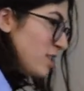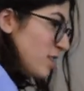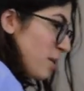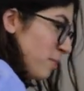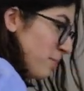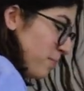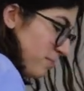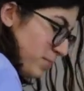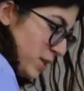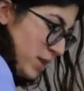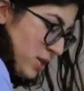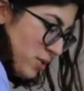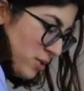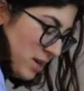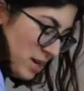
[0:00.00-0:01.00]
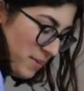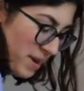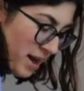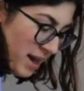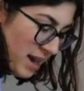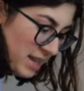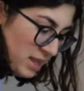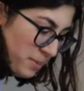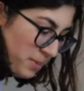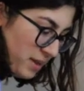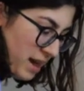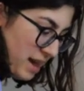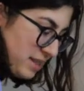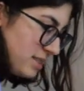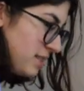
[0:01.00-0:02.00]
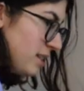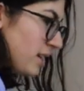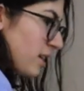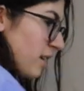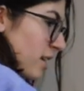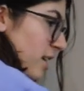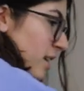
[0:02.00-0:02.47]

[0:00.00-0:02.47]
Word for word: the beauty behind the plastic.